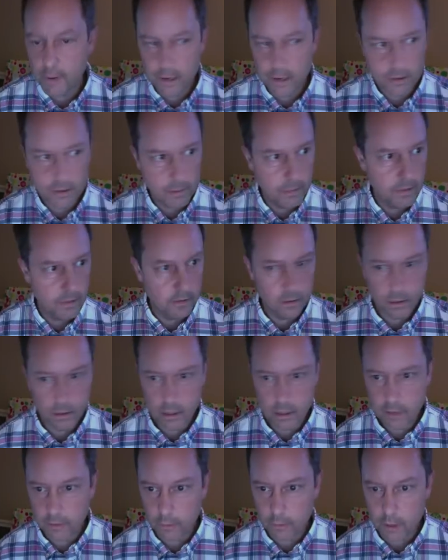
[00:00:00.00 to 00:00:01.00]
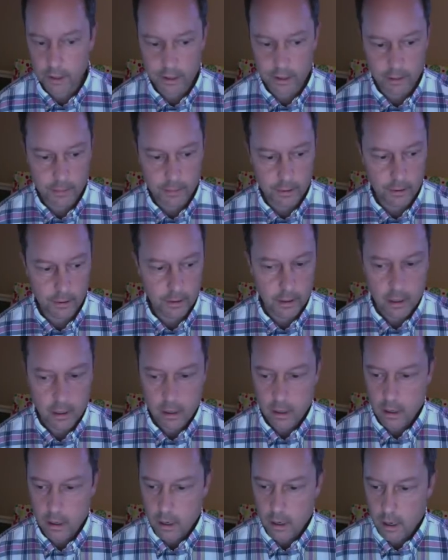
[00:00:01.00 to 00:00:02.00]
a bit so you didn't have to watch that build.
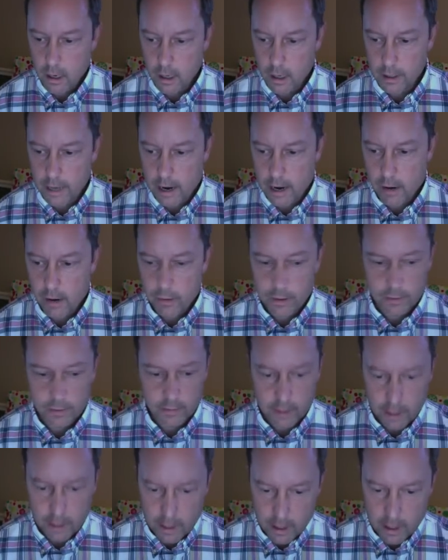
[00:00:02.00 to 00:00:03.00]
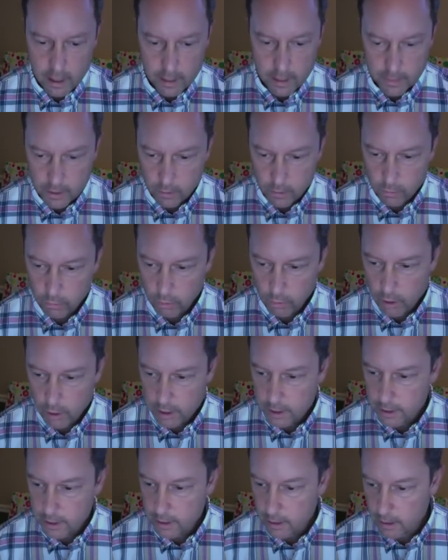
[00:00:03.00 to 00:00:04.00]
Uh, now it's there. I'm going to
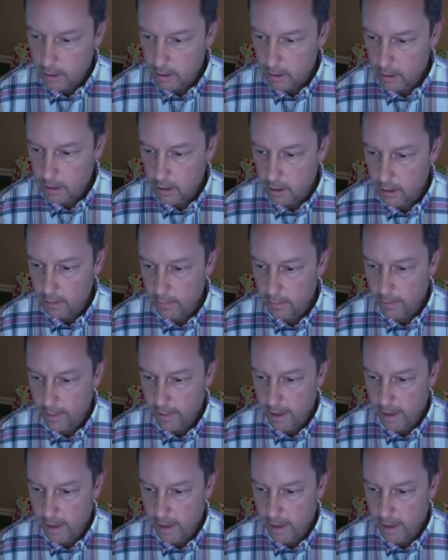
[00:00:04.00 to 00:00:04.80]
run uh, the